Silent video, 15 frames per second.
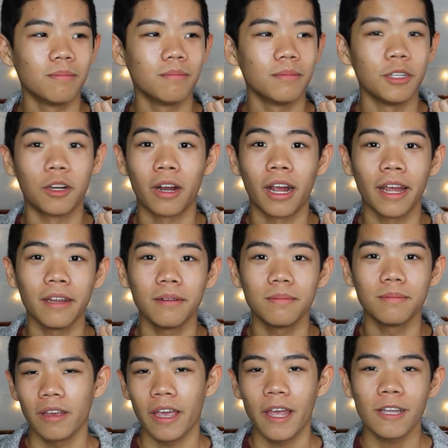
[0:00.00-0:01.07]
your height.
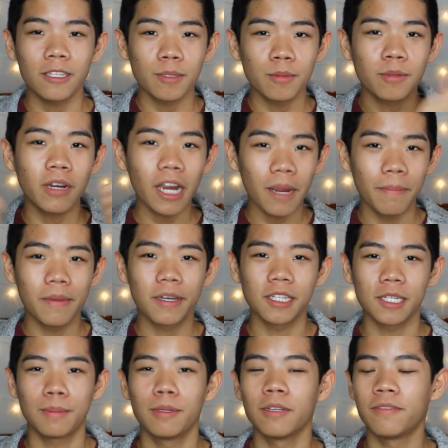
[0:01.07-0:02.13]
And subscribe because
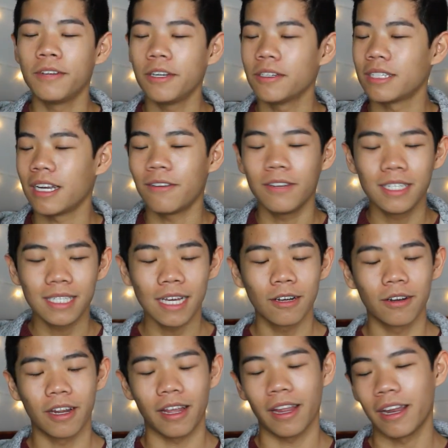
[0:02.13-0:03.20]
I post videos every
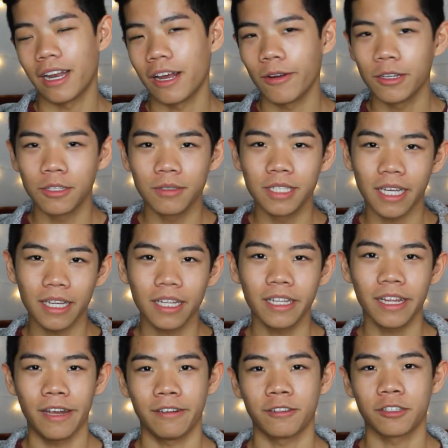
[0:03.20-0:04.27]
Saturday, and now I do daily
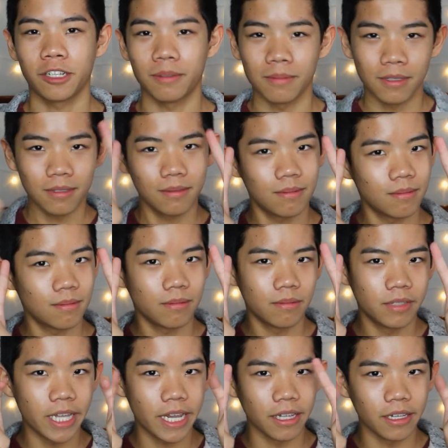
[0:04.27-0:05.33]
live streams.
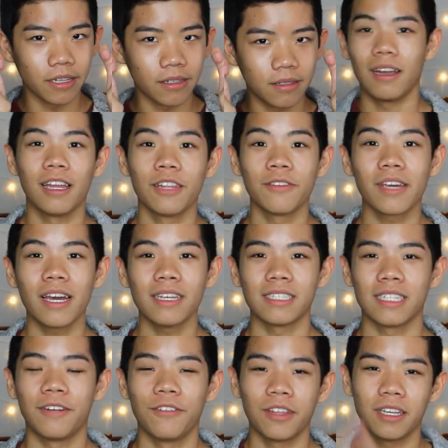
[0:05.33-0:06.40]
Daily. I love you guys, and
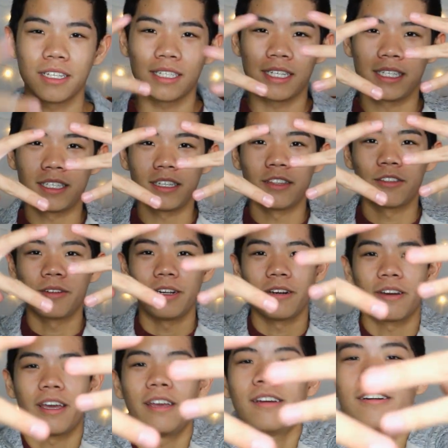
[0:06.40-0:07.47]
everything is less than three,
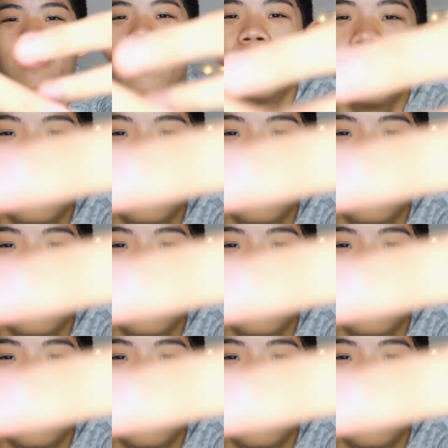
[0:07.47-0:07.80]
okay? Okay?